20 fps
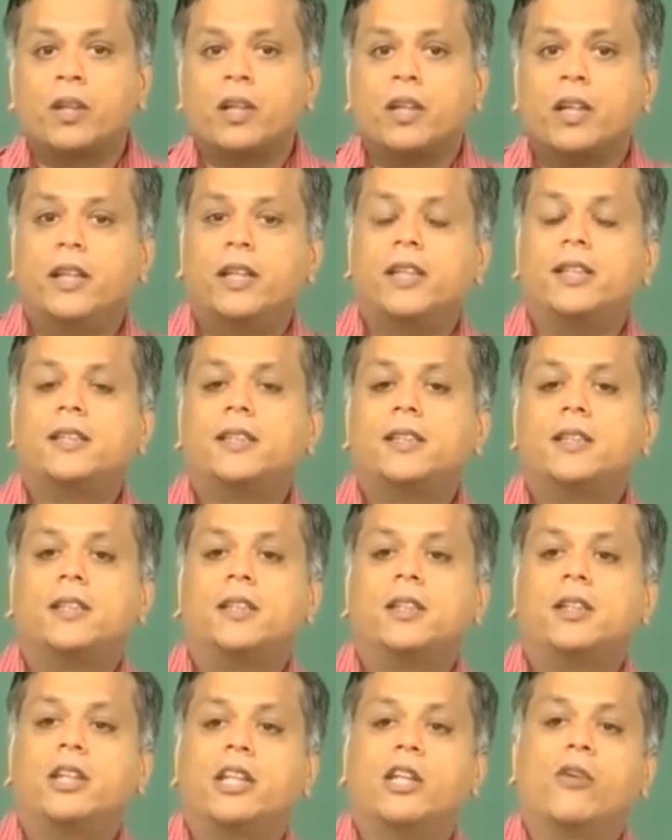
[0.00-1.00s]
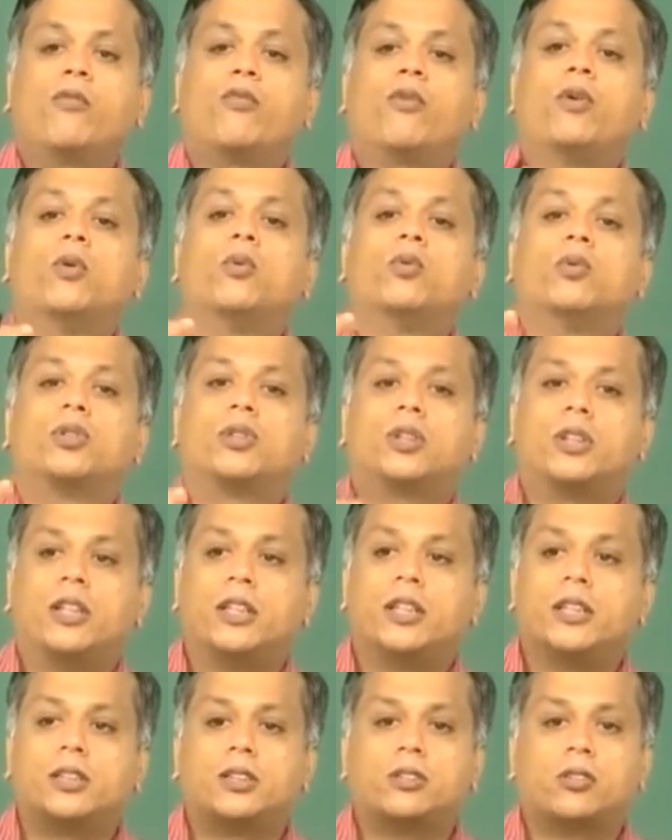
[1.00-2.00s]
is diffused,
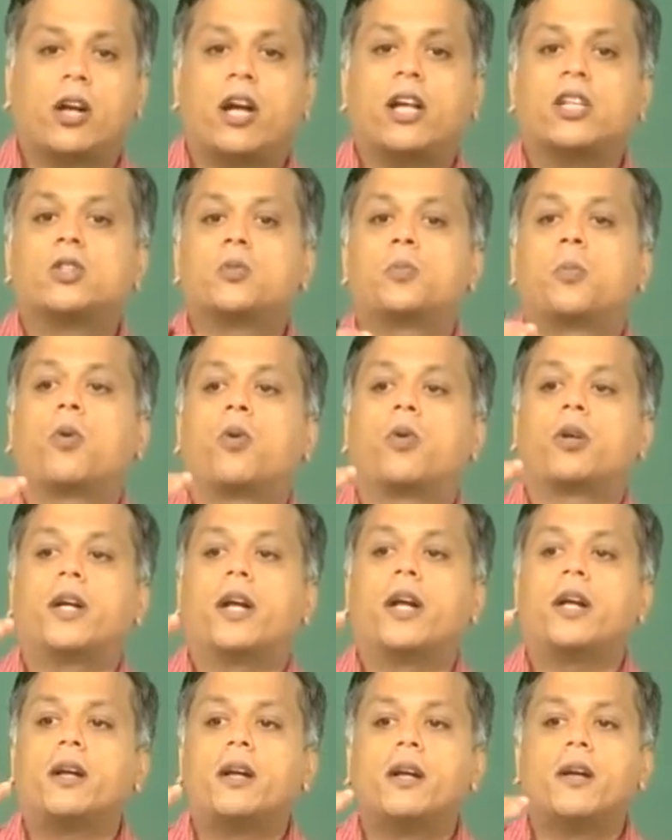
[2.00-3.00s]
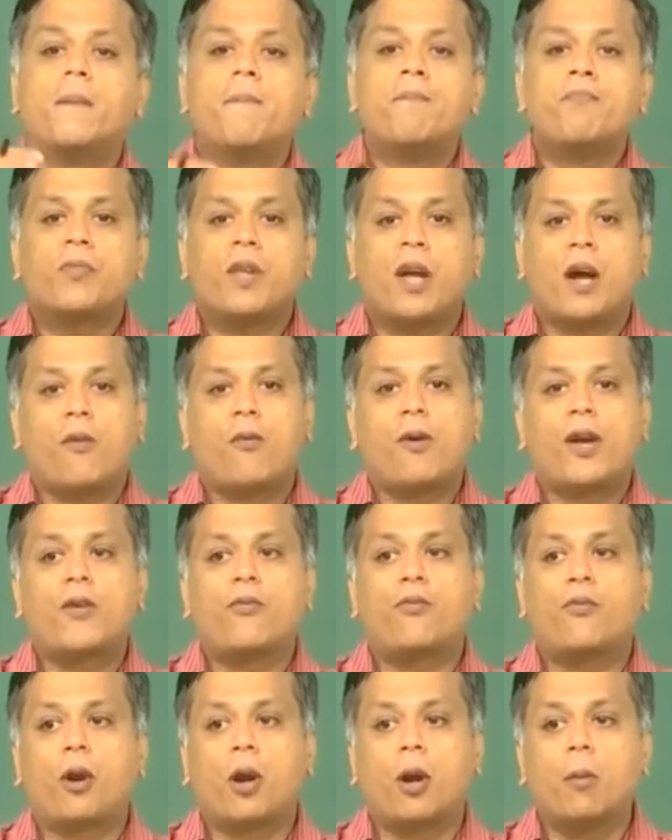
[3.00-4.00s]
is transported away
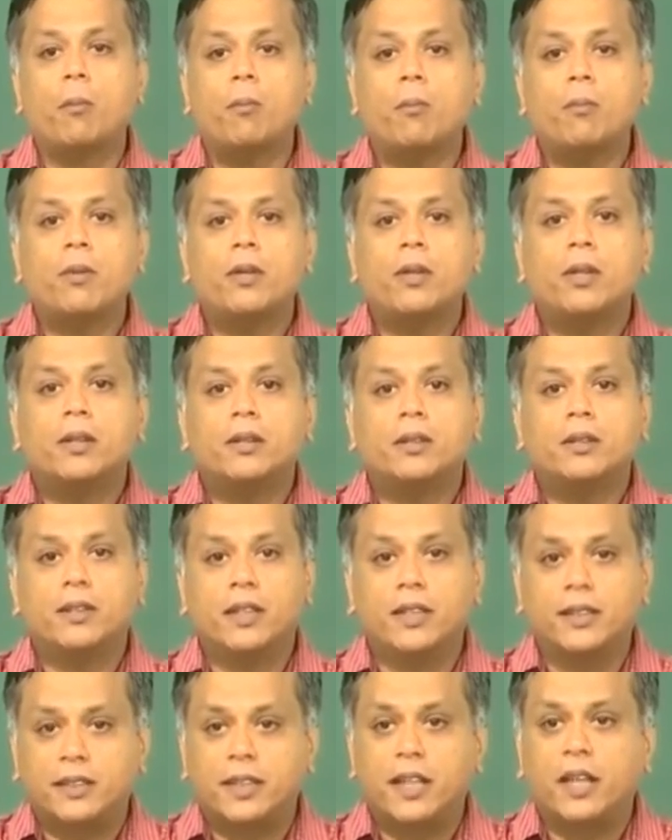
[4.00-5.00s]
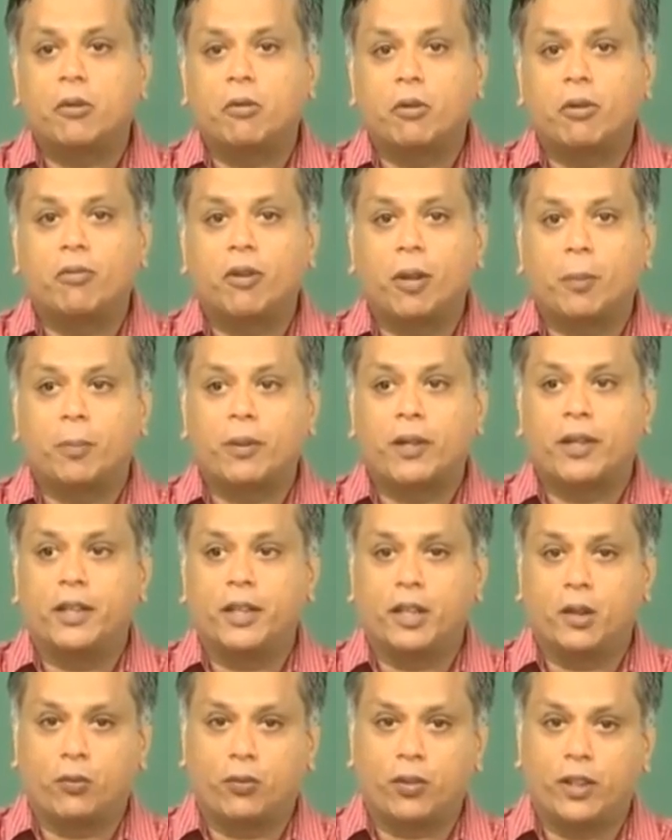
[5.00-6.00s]
from this liquid vapor
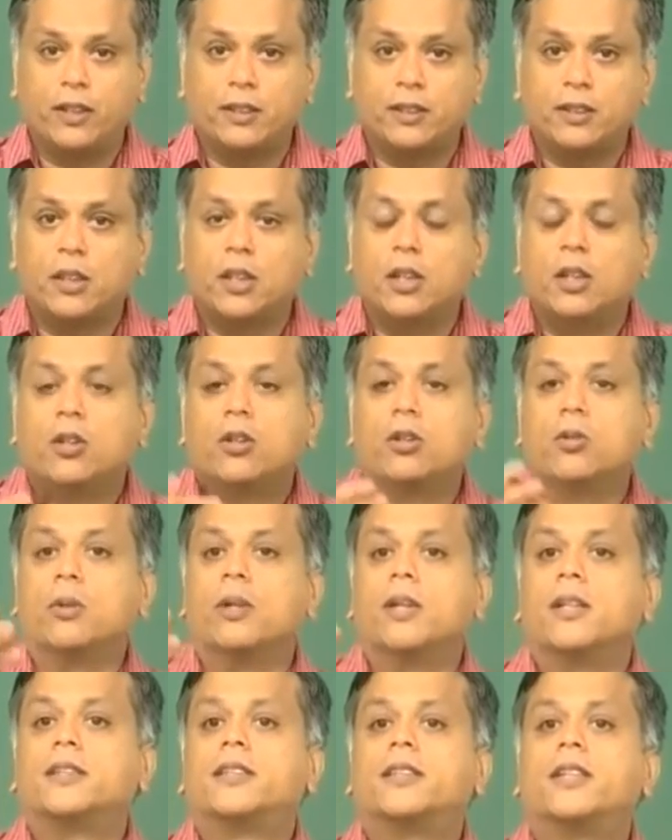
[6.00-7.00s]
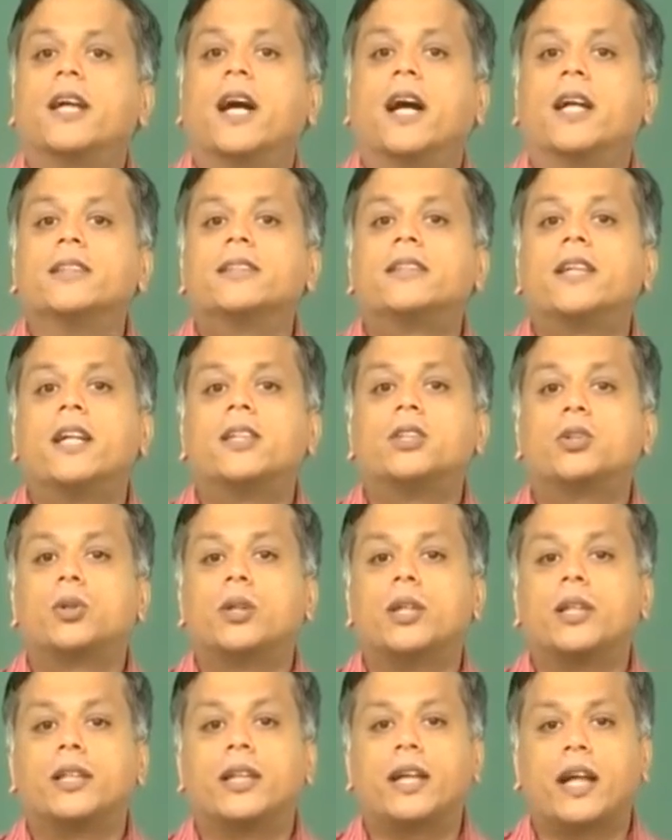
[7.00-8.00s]
interface towards the
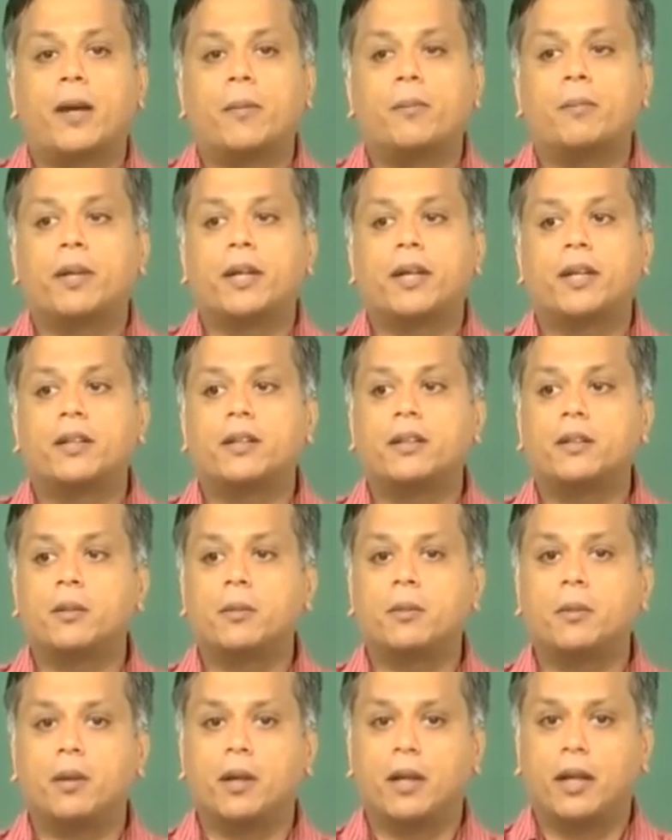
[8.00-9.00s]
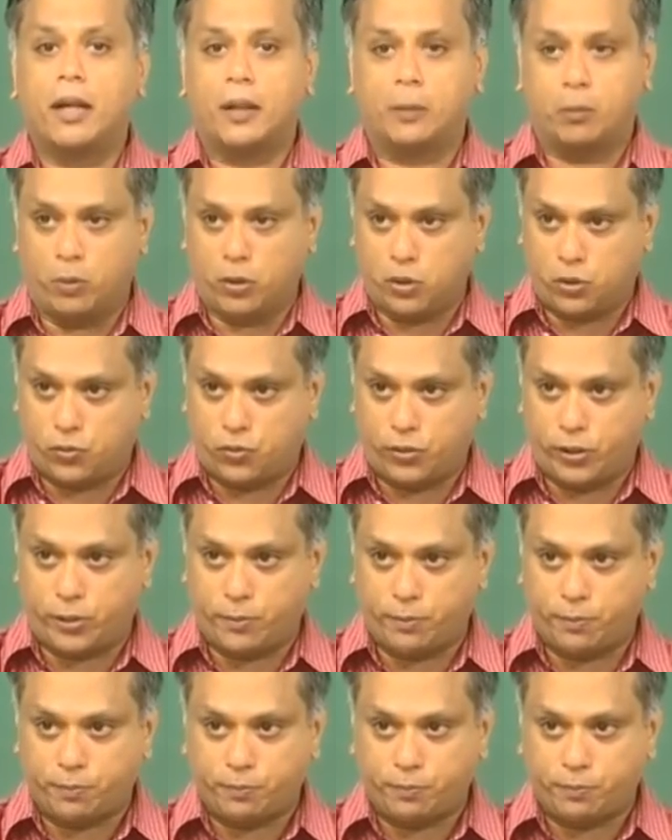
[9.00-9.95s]
unsaturated ambient atmosphere.